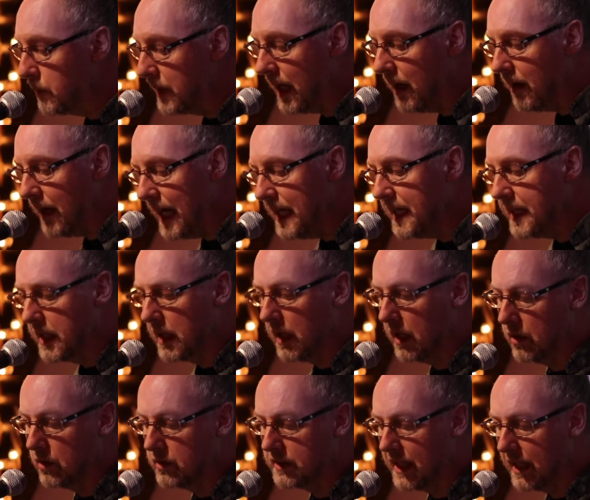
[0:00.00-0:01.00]
without any
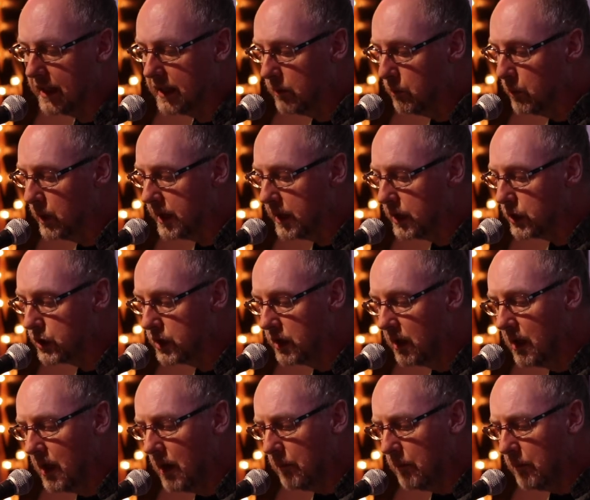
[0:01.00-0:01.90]
clothes had he wished,